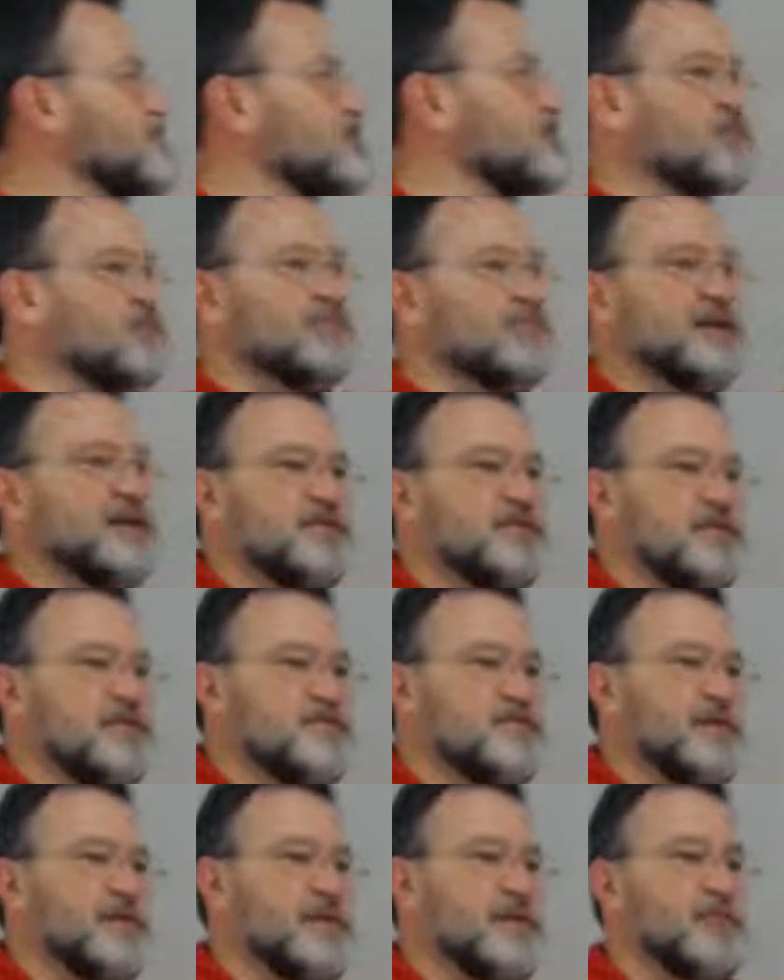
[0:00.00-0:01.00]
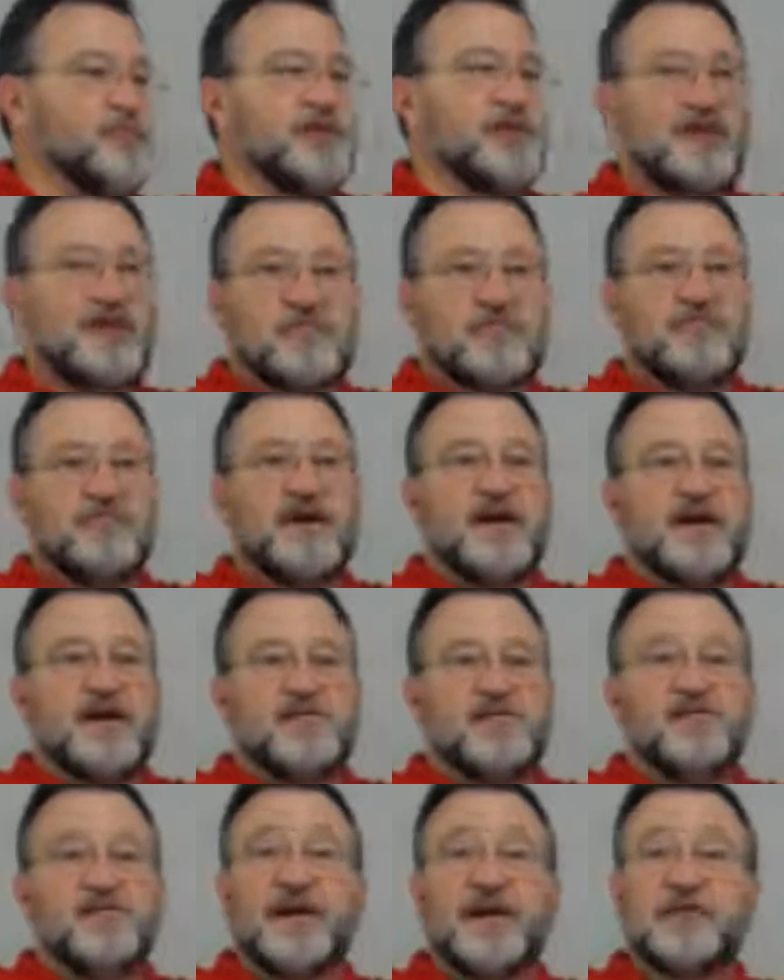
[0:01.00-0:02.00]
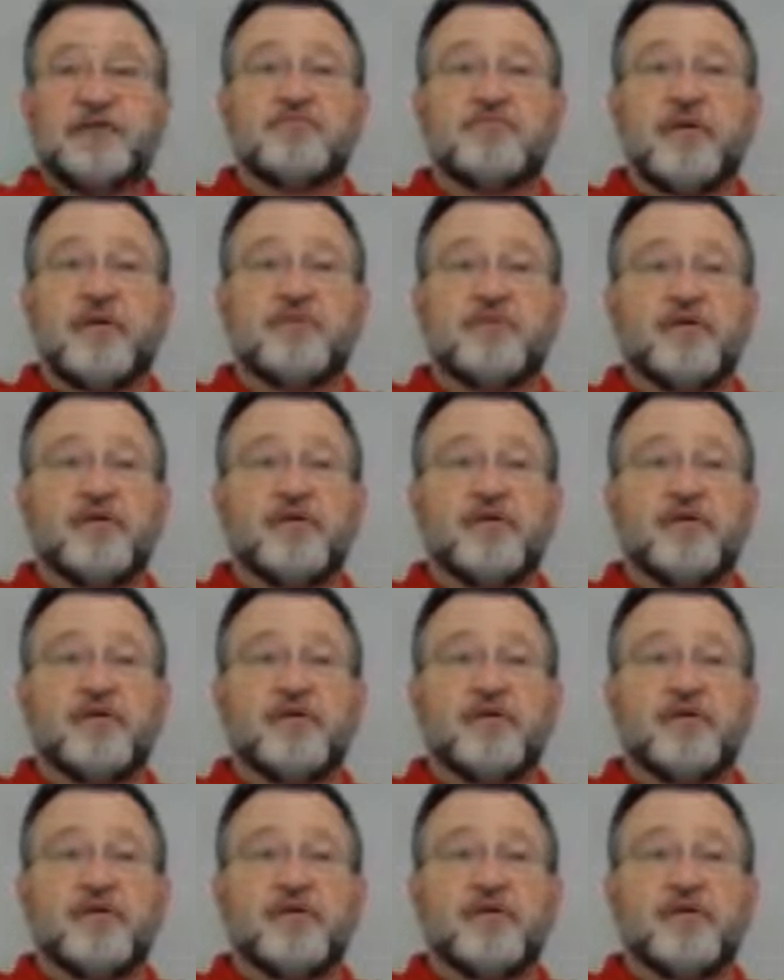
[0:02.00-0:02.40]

chosen to write it this way by putting in a bracket, so I can